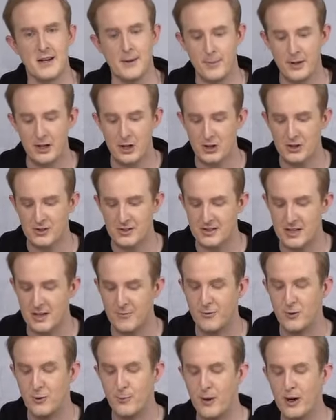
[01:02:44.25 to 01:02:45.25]
Because
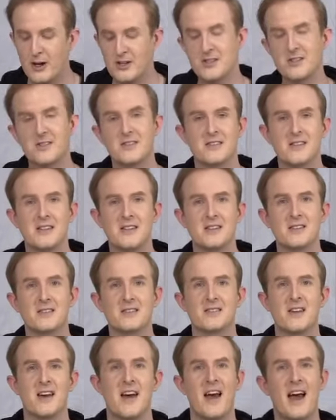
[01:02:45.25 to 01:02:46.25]
if you purchase
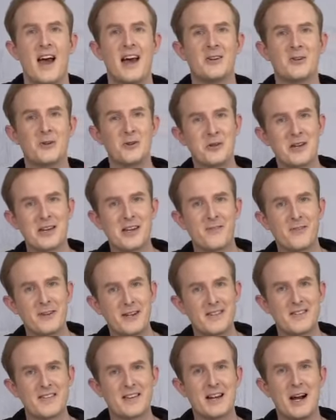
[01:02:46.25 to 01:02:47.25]
this and you leave it
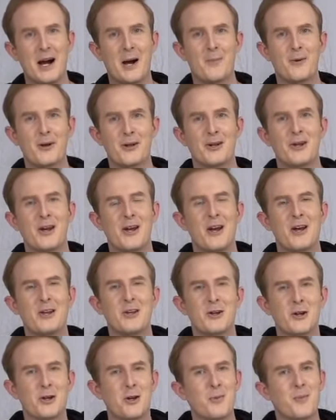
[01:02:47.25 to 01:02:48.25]
in the cupboard,
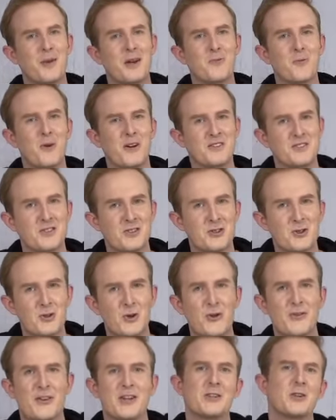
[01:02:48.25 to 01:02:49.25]
you can be rest
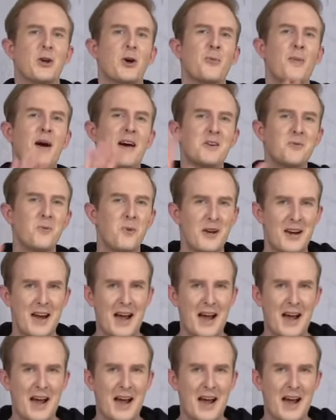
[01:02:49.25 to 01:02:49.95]
assured that no matter what